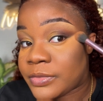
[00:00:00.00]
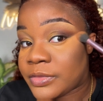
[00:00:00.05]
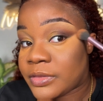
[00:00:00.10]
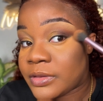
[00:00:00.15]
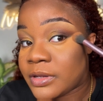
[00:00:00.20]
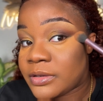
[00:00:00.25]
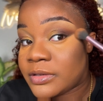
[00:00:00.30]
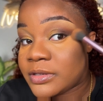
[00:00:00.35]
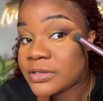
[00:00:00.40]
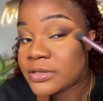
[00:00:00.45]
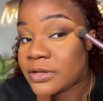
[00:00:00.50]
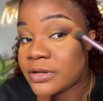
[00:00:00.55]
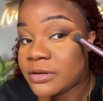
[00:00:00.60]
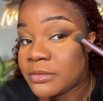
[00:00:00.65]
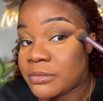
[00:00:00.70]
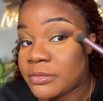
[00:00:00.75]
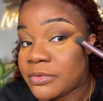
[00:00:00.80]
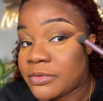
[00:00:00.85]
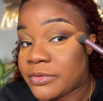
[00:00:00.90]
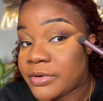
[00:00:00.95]
I'm just gonna
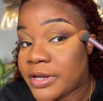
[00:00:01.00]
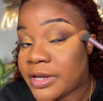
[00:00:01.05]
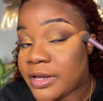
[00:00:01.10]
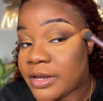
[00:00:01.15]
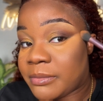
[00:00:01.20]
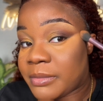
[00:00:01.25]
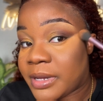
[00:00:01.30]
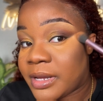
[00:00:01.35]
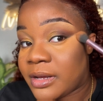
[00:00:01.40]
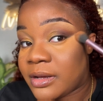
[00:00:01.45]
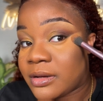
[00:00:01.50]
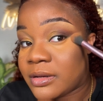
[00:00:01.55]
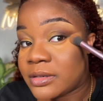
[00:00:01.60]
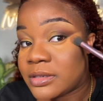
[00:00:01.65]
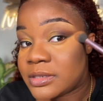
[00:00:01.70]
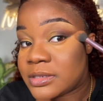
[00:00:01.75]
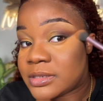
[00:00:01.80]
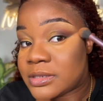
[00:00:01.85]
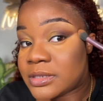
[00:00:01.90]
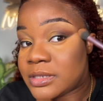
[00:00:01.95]
bring my
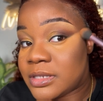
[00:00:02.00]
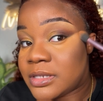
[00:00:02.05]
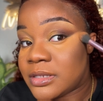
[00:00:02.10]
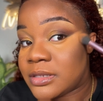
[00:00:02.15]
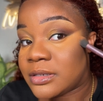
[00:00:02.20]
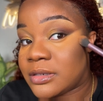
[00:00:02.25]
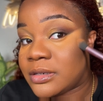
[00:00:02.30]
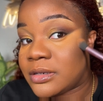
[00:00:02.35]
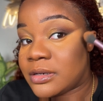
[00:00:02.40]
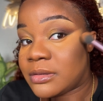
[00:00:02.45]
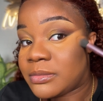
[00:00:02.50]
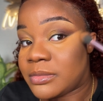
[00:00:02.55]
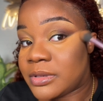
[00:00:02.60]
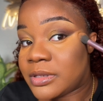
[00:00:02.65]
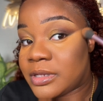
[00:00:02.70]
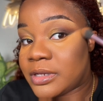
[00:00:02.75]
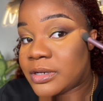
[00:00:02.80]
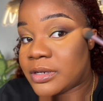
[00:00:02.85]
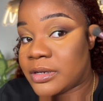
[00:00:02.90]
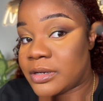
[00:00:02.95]
concealer up
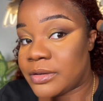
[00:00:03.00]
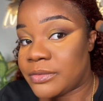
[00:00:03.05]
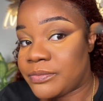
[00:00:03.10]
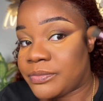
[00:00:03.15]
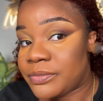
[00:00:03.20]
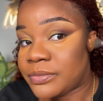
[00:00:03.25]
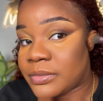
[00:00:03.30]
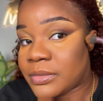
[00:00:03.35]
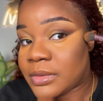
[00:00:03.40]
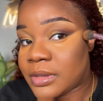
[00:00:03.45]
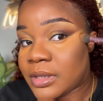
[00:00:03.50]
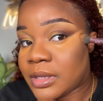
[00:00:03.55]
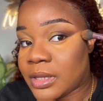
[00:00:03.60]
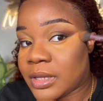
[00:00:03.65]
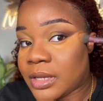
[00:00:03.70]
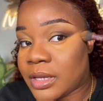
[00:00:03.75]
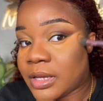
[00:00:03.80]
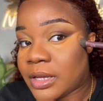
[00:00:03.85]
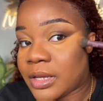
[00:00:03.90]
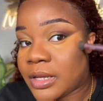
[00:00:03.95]
there
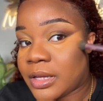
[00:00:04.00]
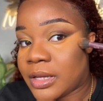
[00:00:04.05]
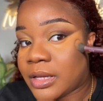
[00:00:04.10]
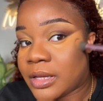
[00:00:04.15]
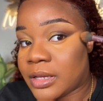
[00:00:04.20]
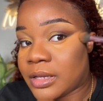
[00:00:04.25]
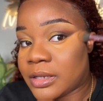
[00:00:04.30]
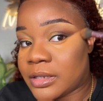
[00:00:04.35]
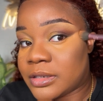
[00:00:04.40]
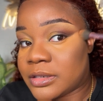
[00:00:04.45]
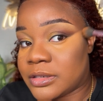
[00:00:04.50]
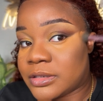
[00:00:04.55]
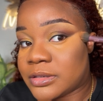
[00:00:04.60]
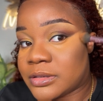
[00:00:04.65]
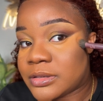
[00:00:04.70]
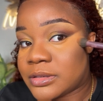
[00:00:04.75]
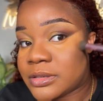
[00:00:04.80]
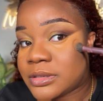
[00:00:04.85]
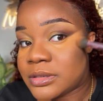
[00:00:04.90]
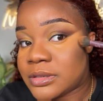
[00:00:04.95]
and
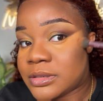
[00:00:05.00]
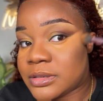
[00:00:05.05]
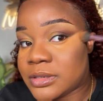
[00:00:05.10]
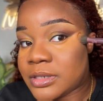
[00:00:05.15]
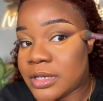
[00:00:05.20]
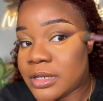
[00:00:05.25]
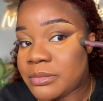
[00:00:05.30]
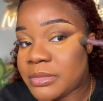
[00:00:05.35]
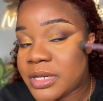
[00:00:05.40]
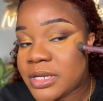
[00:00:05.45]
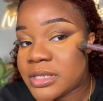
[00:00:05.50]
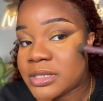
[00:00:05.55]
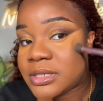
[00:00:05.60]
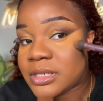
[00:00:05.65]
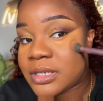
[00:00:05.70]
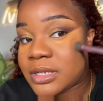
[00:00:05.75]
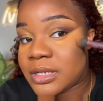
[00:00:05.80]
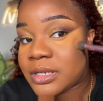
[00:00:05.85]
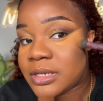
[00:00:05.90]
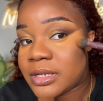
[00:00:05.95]
just take my
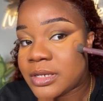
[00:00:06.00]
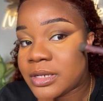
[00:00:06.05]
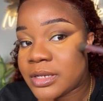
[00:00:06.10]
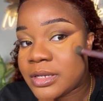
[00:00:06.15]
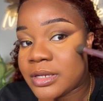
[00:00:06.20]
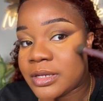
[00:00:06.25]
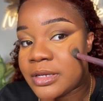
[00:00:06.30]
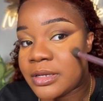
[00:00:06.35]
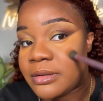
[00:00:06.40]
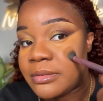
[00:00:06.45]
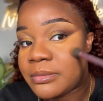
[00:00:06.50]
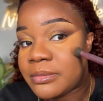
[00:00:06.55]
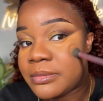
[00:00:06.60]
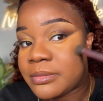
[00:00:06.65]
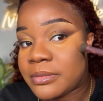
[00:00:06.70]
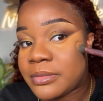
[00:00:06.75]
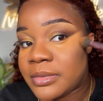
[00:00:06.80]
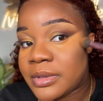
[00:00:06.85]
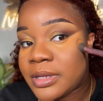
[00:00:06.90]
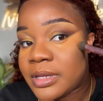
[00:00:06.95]
time
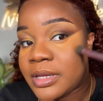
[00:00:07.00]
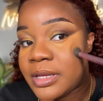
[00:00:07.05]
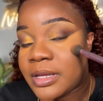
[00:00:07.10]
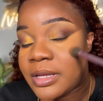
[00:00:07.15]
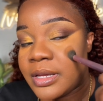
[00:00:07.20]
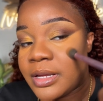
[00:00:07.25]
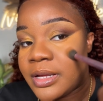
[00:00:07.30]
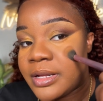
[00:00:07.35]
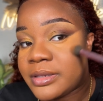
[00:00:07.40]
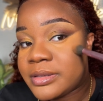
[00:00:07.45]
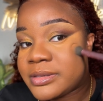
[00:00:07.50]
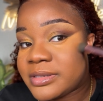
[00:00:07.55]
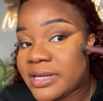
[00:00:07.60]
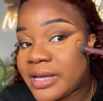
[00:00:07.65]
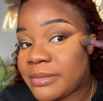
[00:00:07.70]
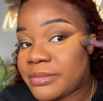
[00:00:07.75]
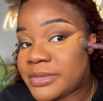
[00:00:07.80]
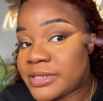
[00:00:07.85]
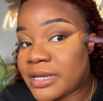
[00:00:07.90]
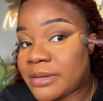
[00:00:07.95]
and
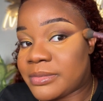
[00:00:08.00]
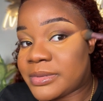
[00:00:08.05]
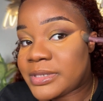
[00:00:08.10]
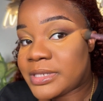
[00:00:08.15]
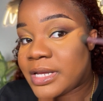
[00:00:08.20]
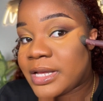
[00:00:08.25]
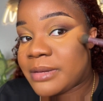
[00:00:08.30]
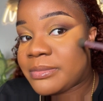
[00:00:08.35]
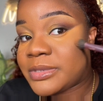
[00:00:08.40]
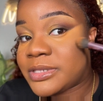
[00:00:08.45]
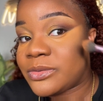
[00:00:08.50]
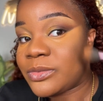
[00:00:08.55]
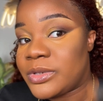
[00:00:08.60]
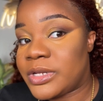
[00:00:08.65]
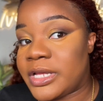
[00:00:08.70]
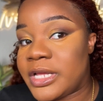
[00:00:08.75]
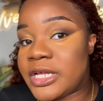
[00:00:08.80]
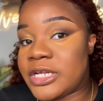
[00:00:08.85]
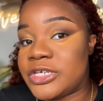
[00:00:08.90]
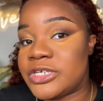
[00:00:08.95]
tap tap tap so the
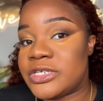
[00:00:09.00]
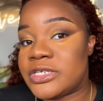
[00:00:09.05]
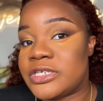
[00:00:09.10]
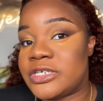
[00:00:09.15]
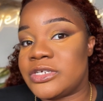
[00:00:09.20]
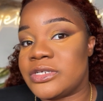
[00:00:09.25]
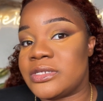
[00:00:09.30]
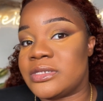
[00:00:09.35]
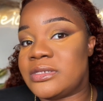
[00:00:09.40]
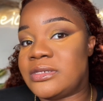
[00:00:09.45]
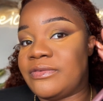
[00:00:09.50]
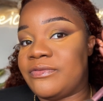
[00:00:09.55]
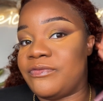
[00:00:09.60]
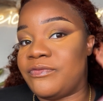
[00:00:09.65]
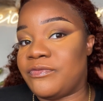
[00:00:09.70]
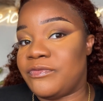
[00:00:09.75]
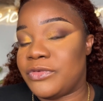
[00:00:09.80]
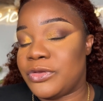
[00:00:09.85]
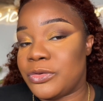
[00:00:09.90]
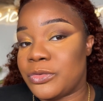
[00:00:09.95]
edges just
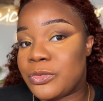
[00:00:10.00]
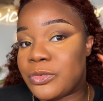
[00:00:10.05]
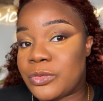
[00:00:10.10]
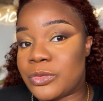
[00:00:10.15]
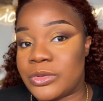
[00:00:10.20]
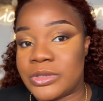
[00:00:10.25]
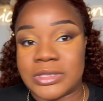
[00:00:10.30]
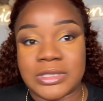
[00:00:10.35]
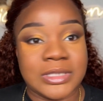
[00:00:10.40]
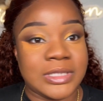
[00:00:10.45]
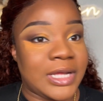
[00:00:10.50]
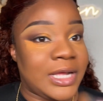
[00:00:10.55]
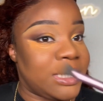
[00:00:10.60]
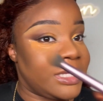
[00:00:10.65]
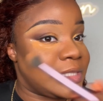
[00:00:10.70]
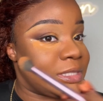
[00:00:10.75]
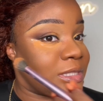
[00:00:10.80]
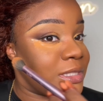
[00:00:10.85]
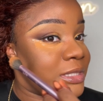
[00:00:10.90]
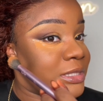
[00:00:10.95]
diffuse
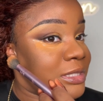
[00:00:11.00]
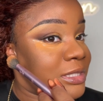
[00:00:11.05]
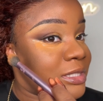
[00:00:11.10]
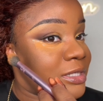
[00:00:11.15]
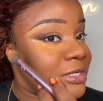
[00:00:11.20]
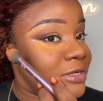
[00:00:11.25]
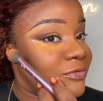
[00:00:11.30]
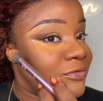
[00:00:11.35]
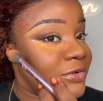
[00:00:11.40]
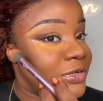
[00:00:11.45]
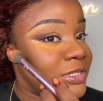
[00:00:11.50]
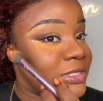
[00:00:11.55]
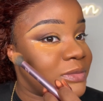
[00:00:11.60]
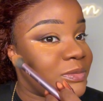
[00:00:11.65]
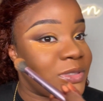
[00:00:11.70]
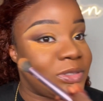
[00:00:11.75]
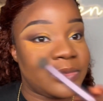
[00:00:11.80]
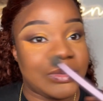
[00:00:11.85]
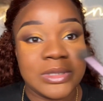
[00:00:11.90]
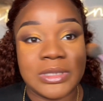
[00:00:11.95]
nicely. See the difference
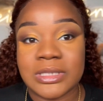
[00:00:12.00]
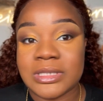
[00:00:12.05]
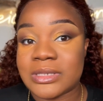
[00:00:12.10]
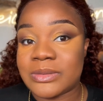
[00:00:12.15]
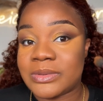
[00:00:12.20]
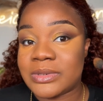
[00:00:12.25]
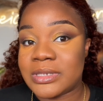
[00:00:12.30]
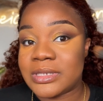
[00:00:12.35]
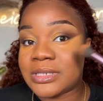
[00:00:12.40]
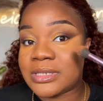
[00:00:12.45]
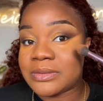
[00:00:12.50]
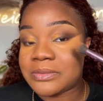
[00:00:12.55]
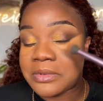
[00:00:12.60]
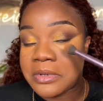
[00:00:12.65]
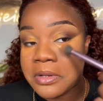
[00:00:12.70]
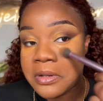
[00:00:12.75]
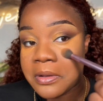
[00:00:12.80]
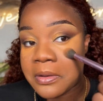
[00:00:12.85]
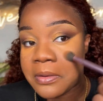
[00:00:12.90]
between this one and this one?